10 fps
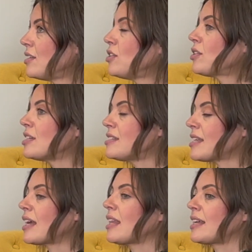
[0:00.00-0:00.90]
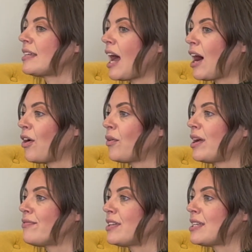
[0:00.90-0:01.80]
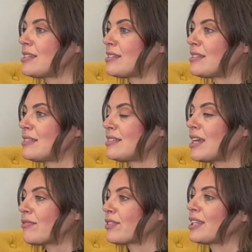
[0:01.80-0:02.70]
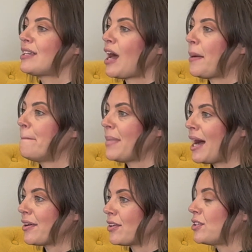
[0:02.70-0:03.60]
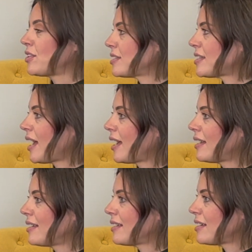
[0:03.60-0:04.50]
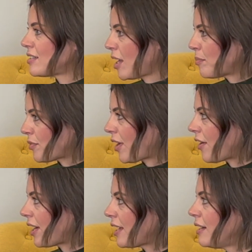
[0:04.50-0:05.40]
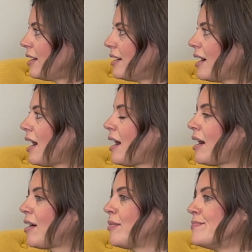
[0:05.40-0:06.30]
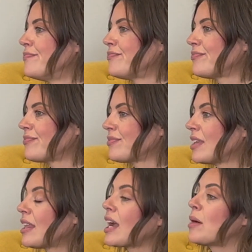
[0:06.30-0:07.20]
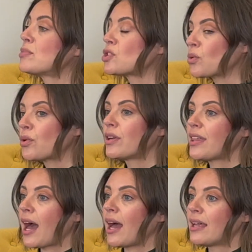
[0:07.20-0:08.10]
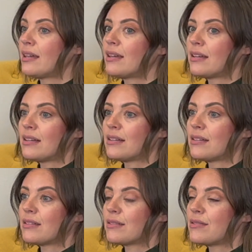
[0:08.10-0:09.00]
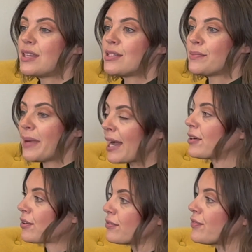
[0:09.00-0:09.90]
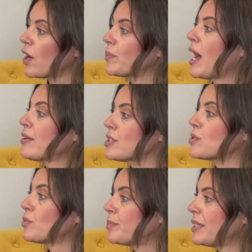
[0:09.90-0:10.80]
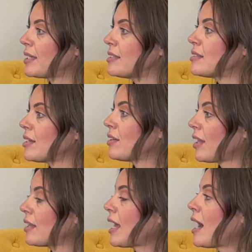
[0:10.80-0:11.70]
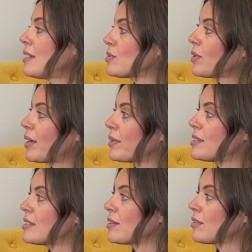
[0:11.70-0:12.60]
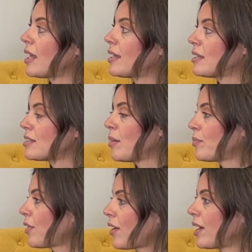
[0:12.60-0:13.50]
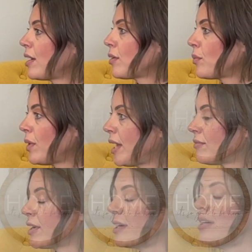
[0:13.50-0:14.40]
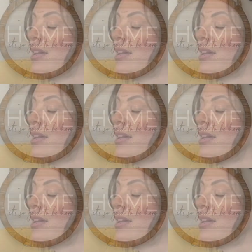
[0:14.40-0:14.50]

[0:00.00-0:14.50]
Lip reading: could say like now, if it is definitely not modern, you could say contemporary. Like I'm sure that these modern farmhouses will be considered like, that is what I consider like contemporary or whatever.